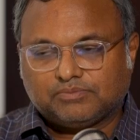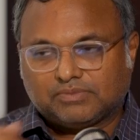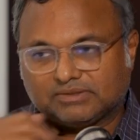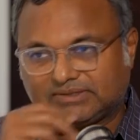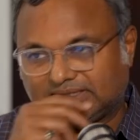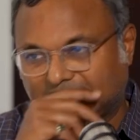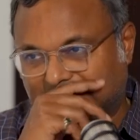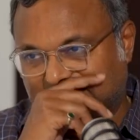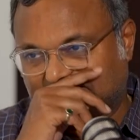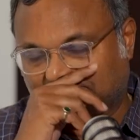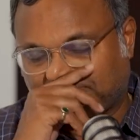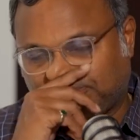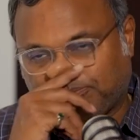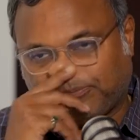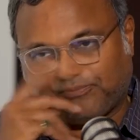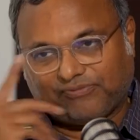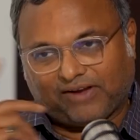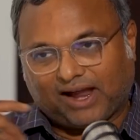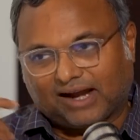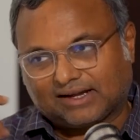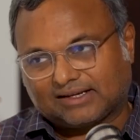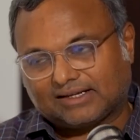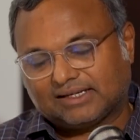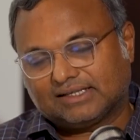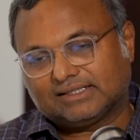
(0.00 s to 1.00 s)
see, the
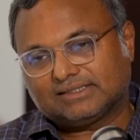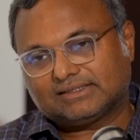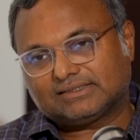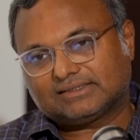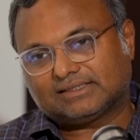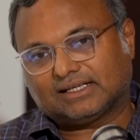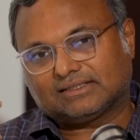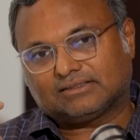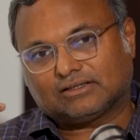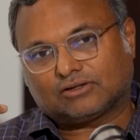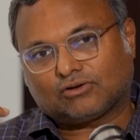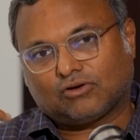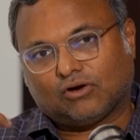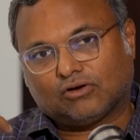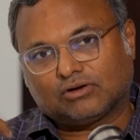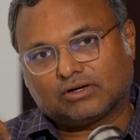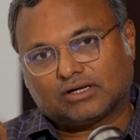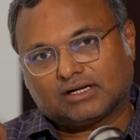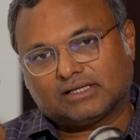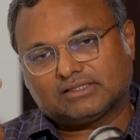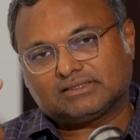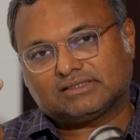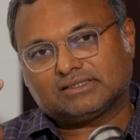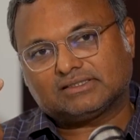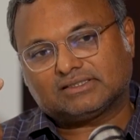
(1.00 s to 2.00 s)
fact is that the
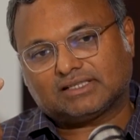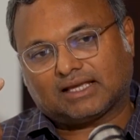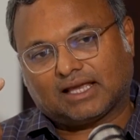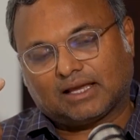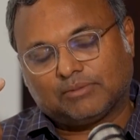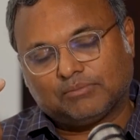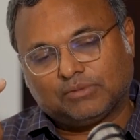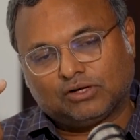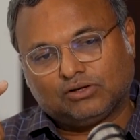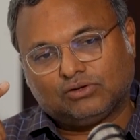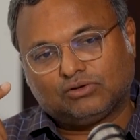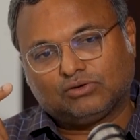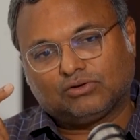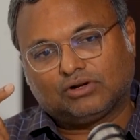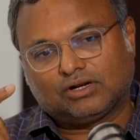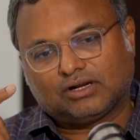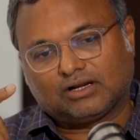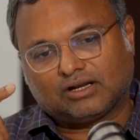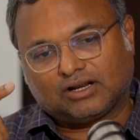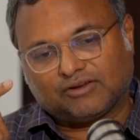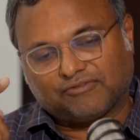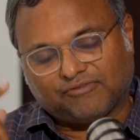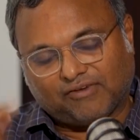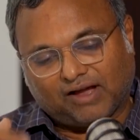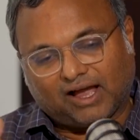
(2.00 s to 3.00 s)
Congress is able to
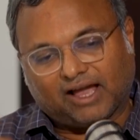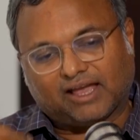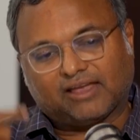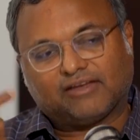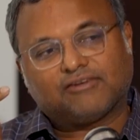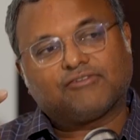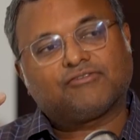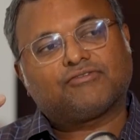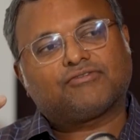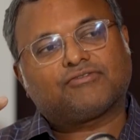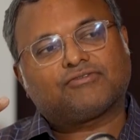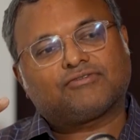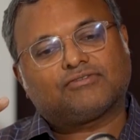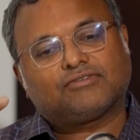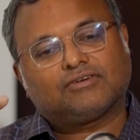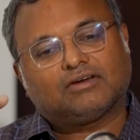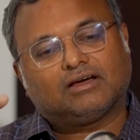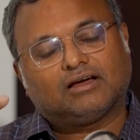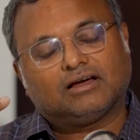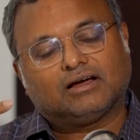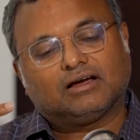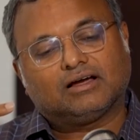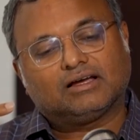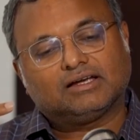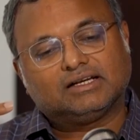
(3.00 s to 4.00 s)
revive
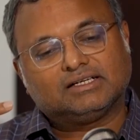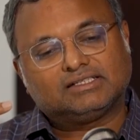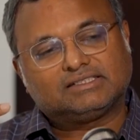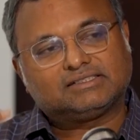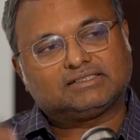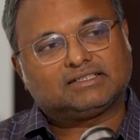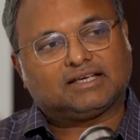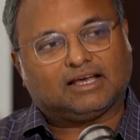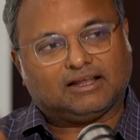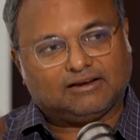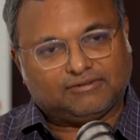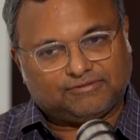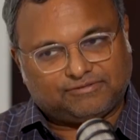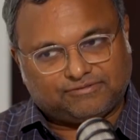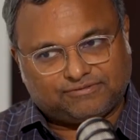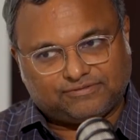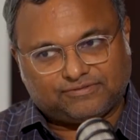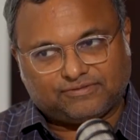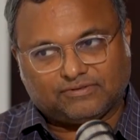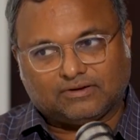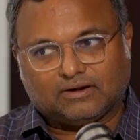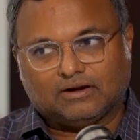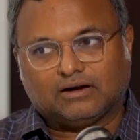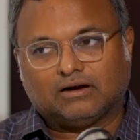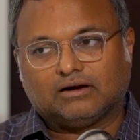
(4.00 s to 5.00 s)
itself
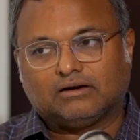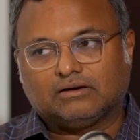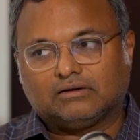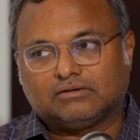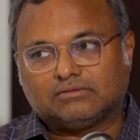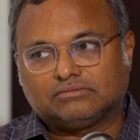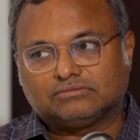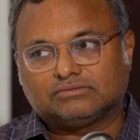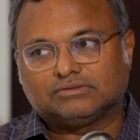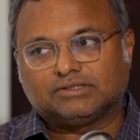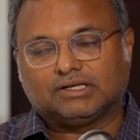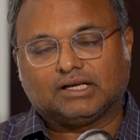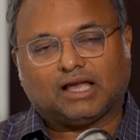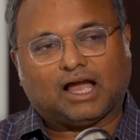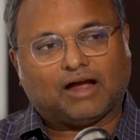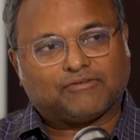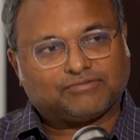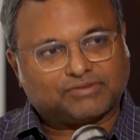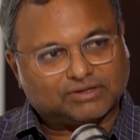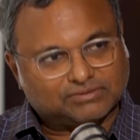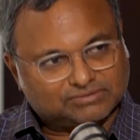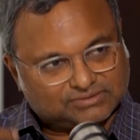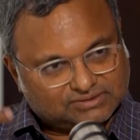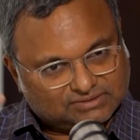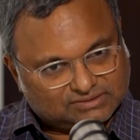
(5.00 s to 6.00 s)

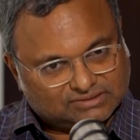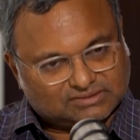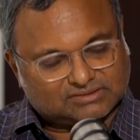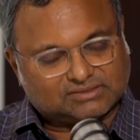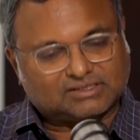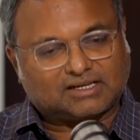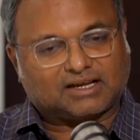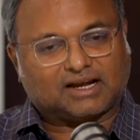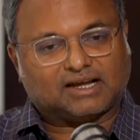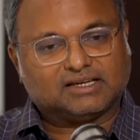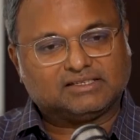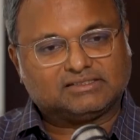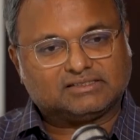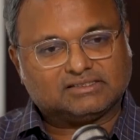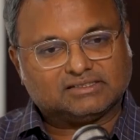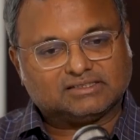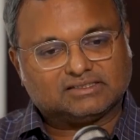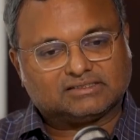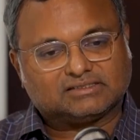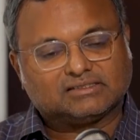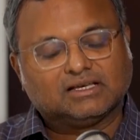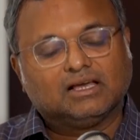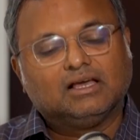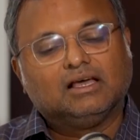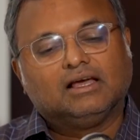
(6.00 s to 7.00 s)
after crisis
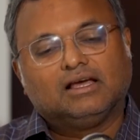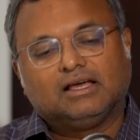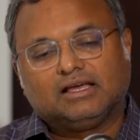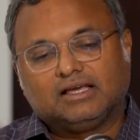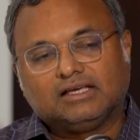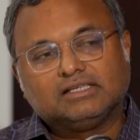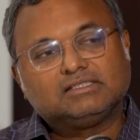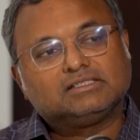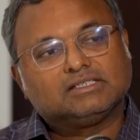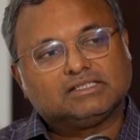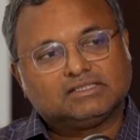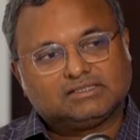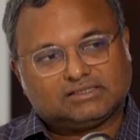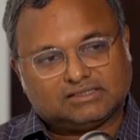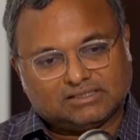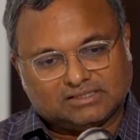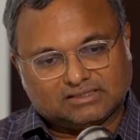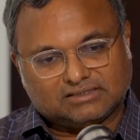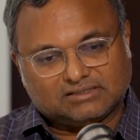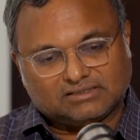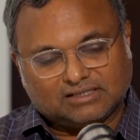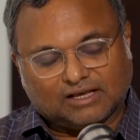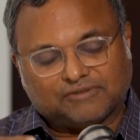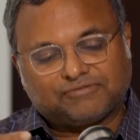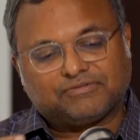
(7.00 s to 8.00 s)
is
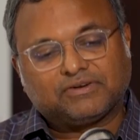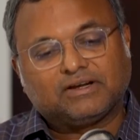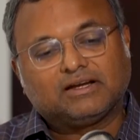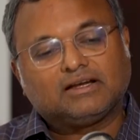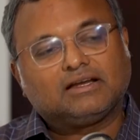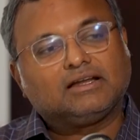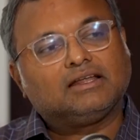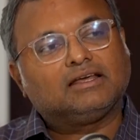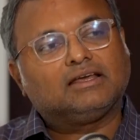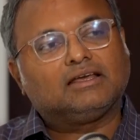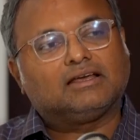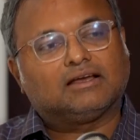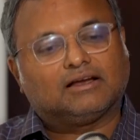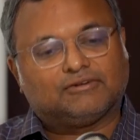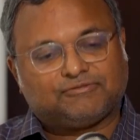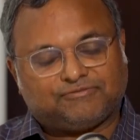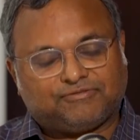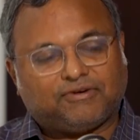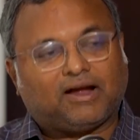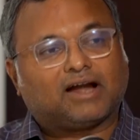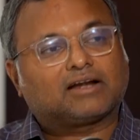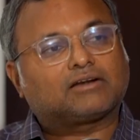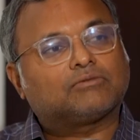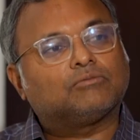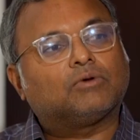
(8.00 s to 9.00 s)
definitely a
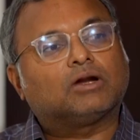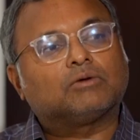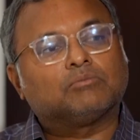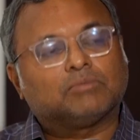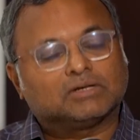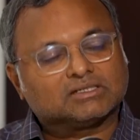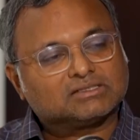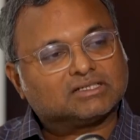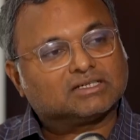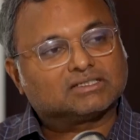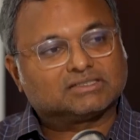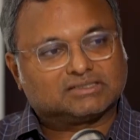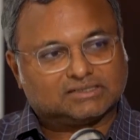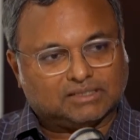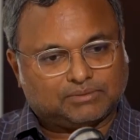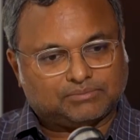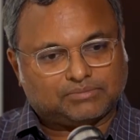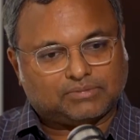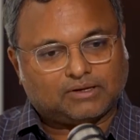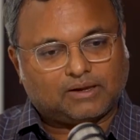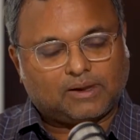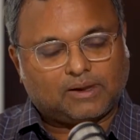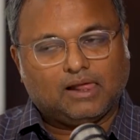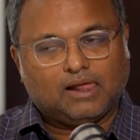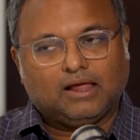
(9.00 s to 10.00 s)
fact one must accept.
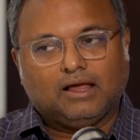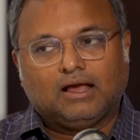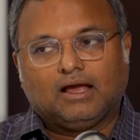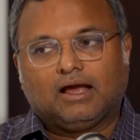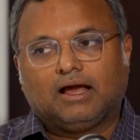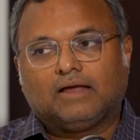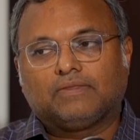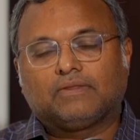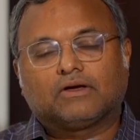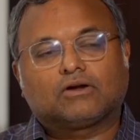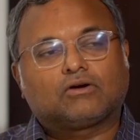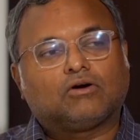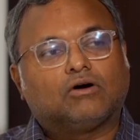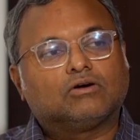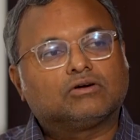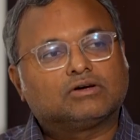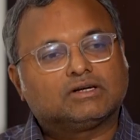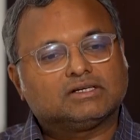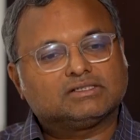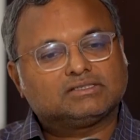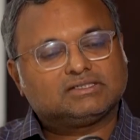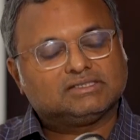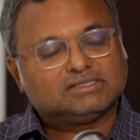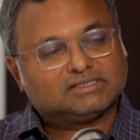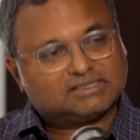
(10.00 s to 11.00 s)
And the
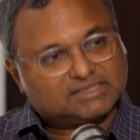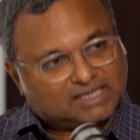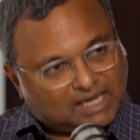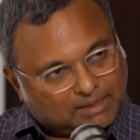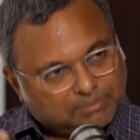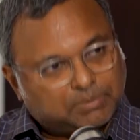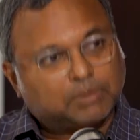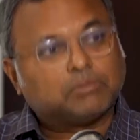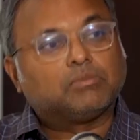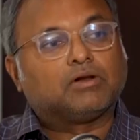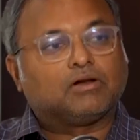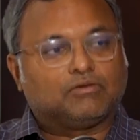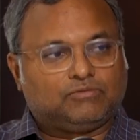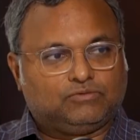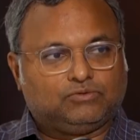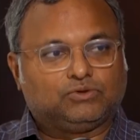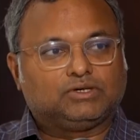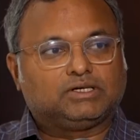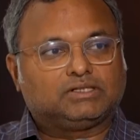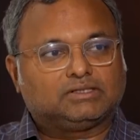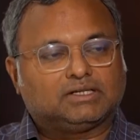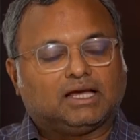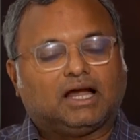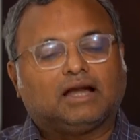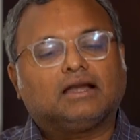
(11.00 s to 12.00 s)
Congress is capable of doing
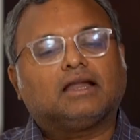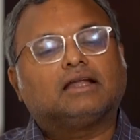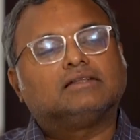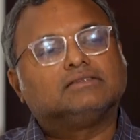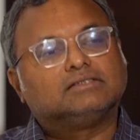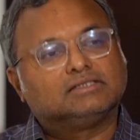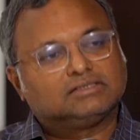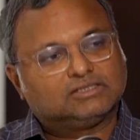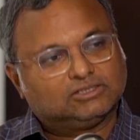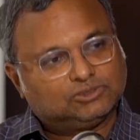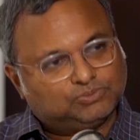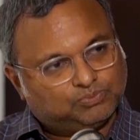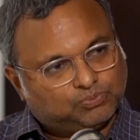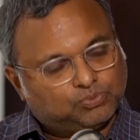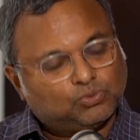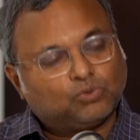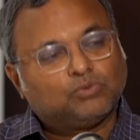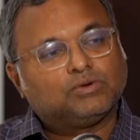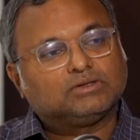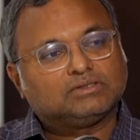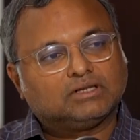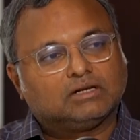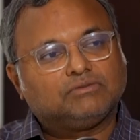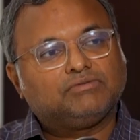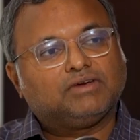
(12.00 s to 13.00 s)
that. And this is proven
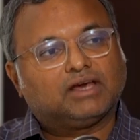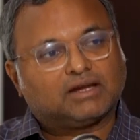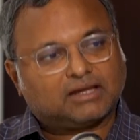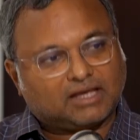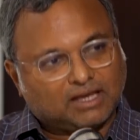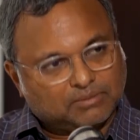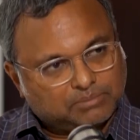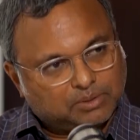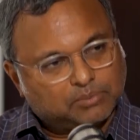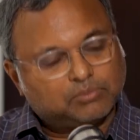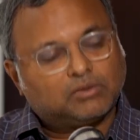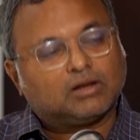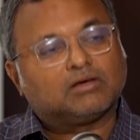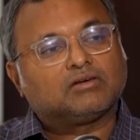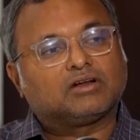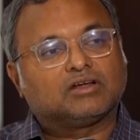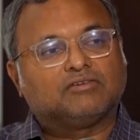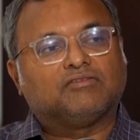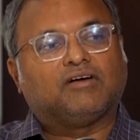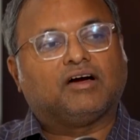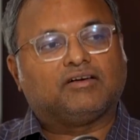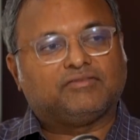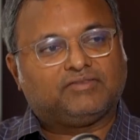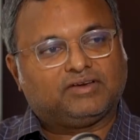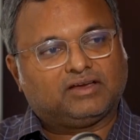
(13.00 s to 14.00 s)
that we are capable of
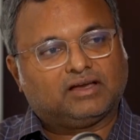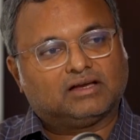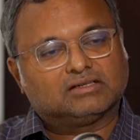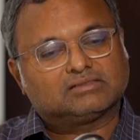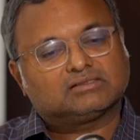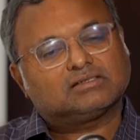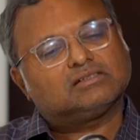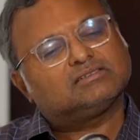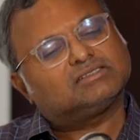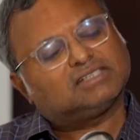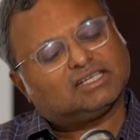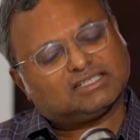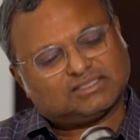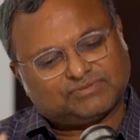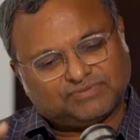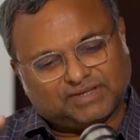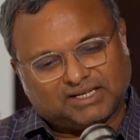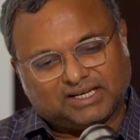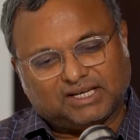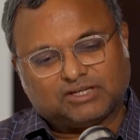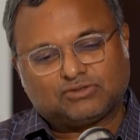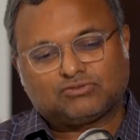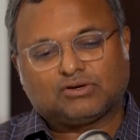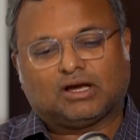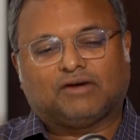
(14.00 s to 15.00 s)
reviving ourselves. Yes, we
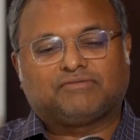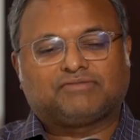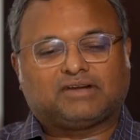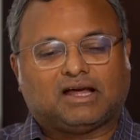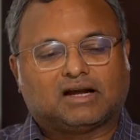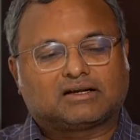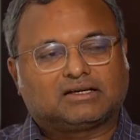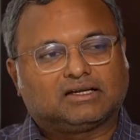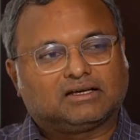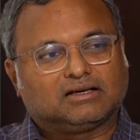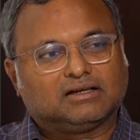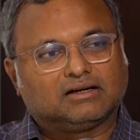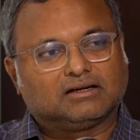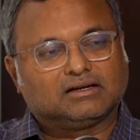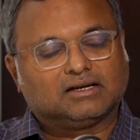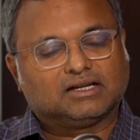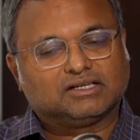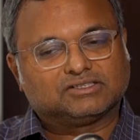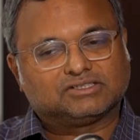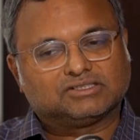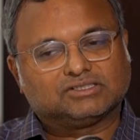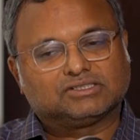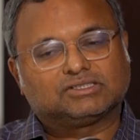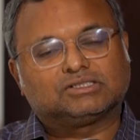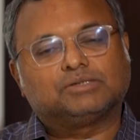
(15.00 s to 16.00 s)
need to have tactical
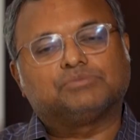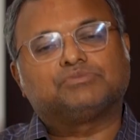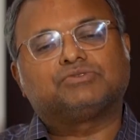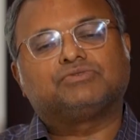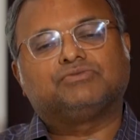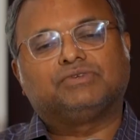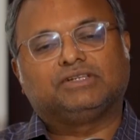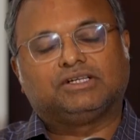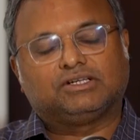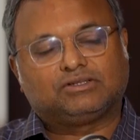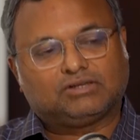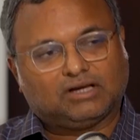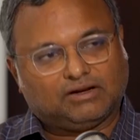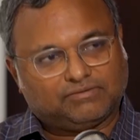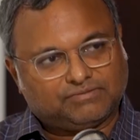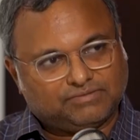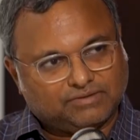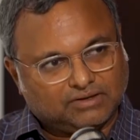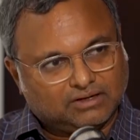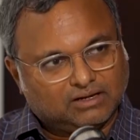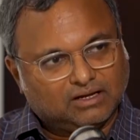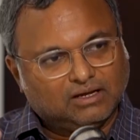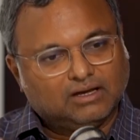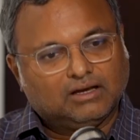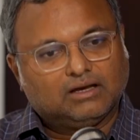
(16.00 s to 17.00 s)
relationships. We need to
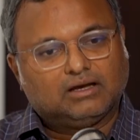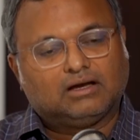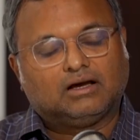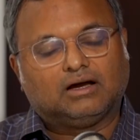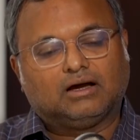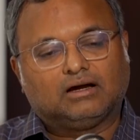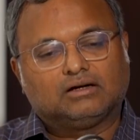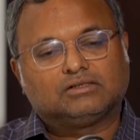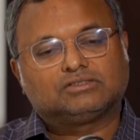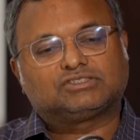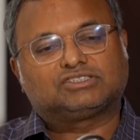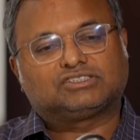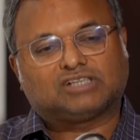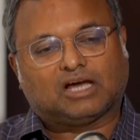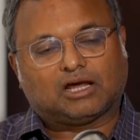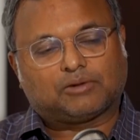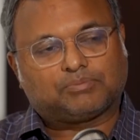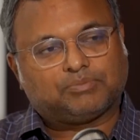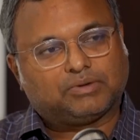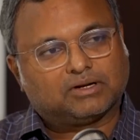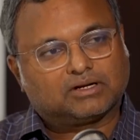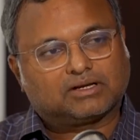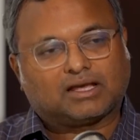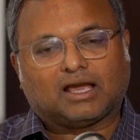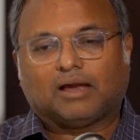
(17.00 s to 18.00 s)
have
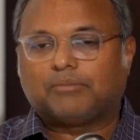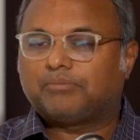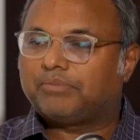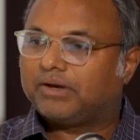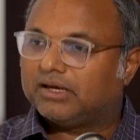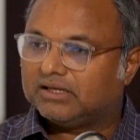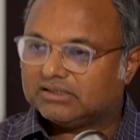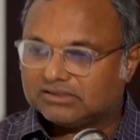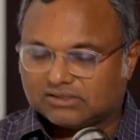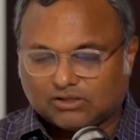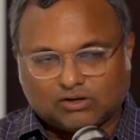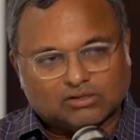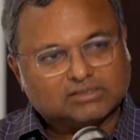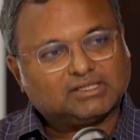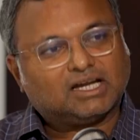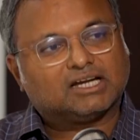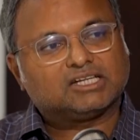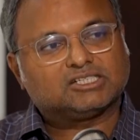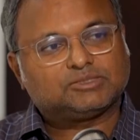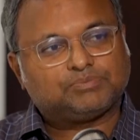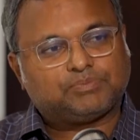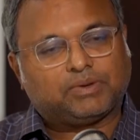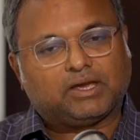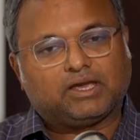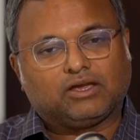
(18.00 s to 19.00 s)
sharper campaigns. All that is
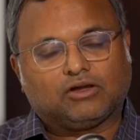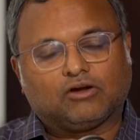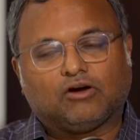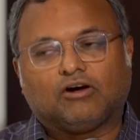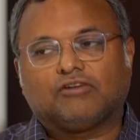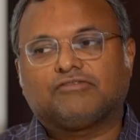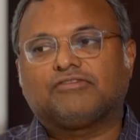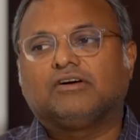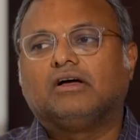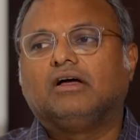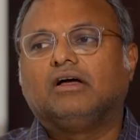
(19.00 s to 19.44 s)
paying off.